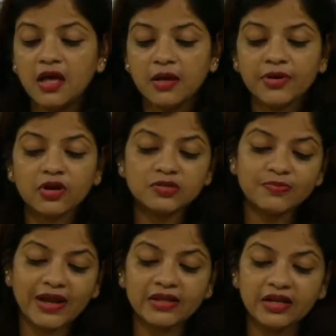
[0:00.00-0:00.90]
Because
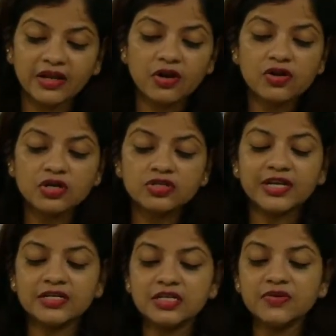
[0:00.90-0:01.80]
manganese and
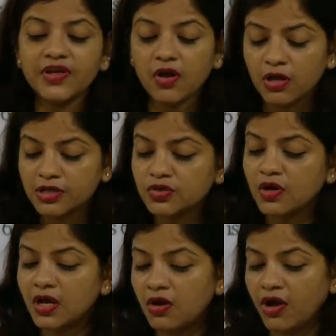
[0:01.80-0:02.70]
constantan were also
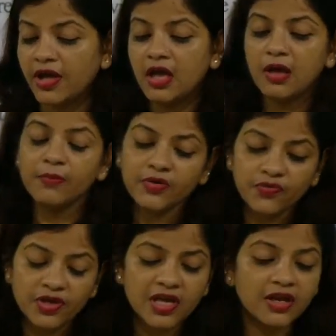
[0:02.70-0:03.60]
alloy, but
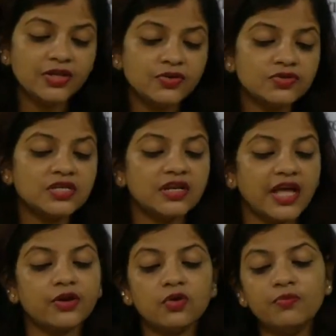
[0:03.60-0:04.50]
we are using
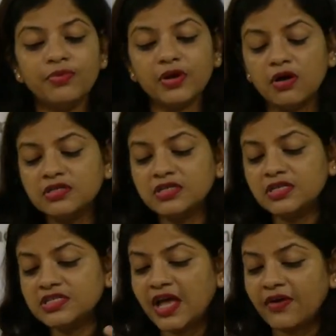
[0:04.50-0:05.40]
nichrome because it
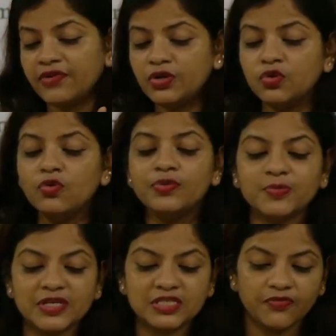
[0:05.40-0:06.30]
is having two
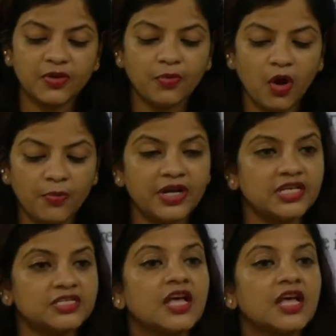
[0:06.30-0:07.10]
specific properties.